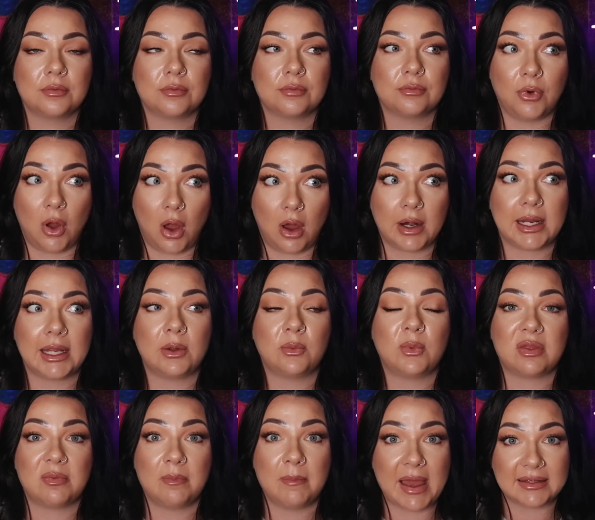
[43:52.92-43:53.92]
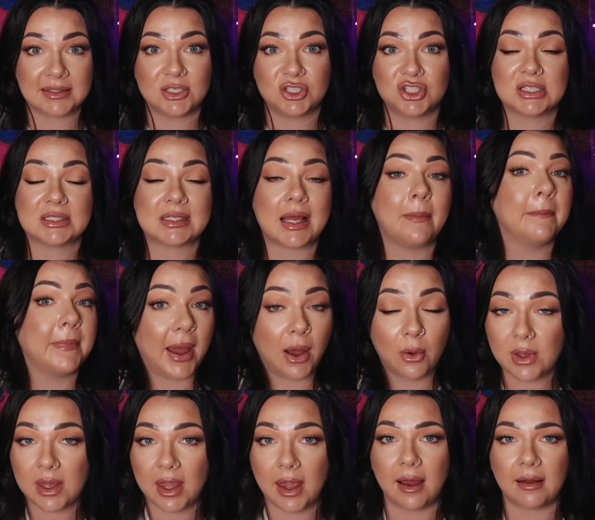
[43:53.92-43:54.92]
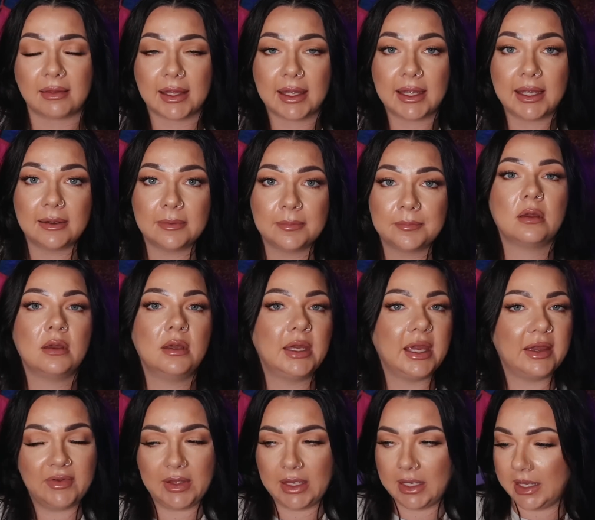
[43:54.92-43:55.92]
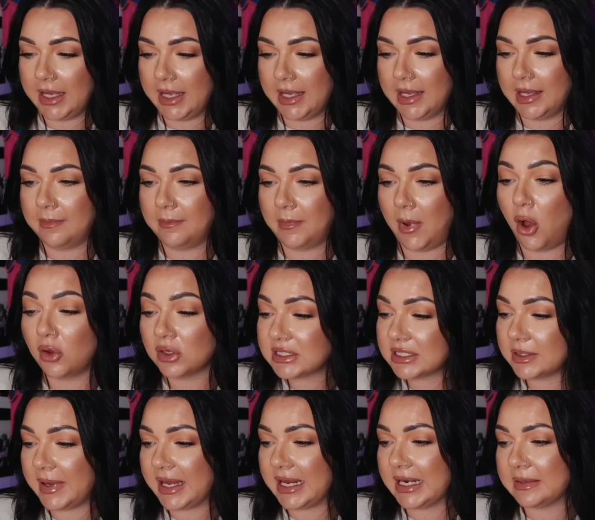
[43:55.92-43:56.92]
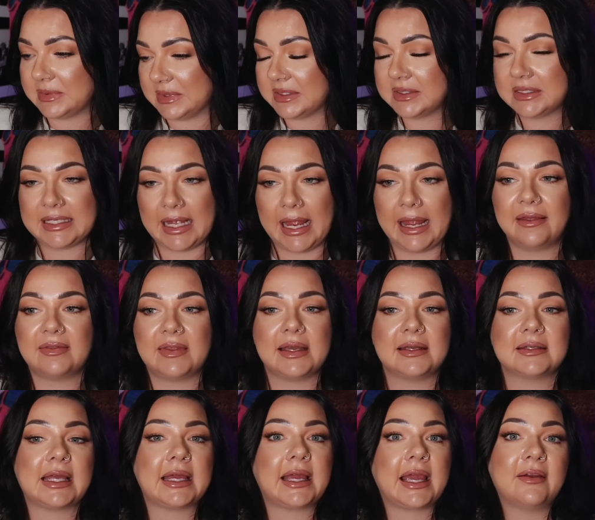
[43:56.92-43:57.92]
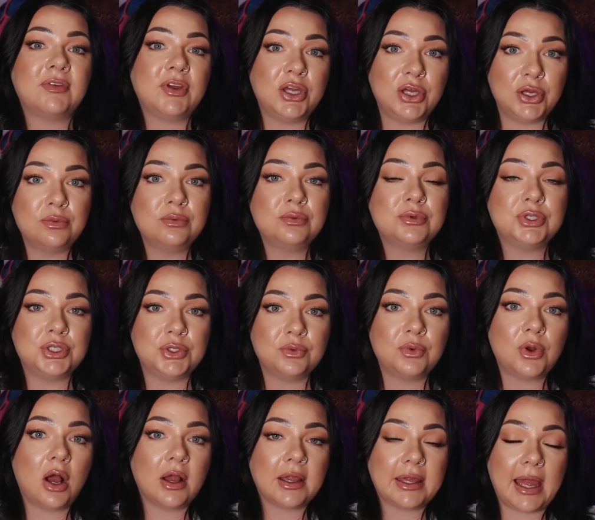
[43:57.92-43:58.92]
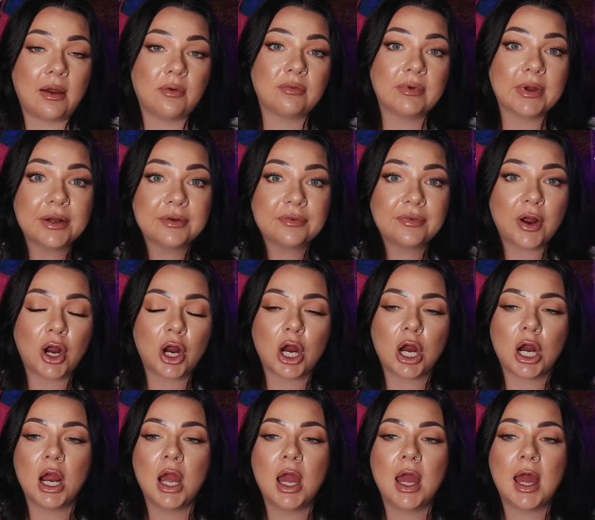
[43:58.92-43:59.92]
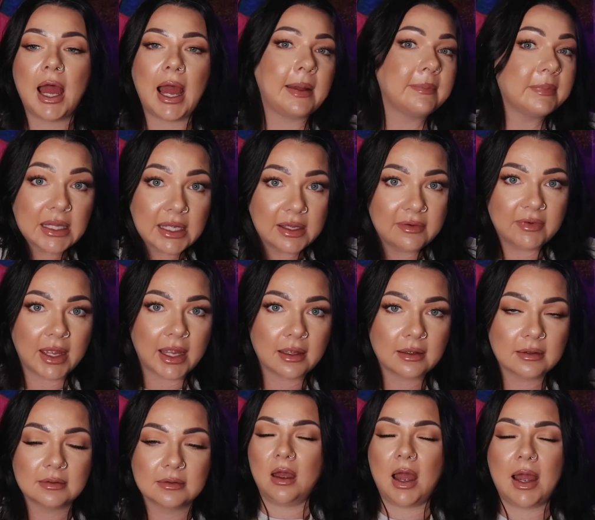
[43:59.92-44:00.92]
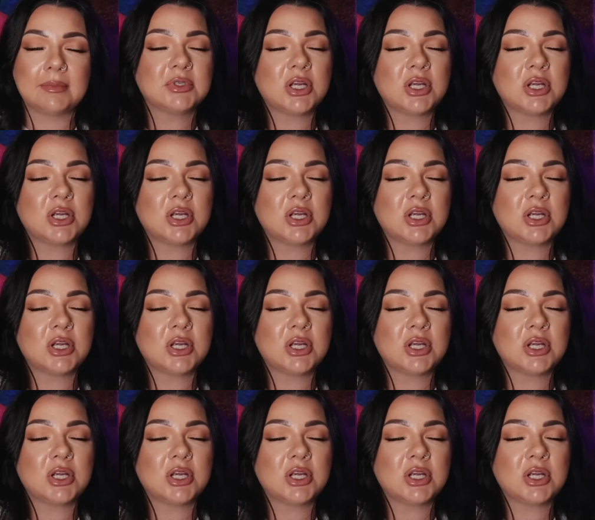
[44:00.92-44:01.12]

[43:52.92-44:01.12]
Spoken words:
Ronnie with messages about Kelly, giving him ultimatums and saying things like, if you do not get rid of her, I'm leaving. I'm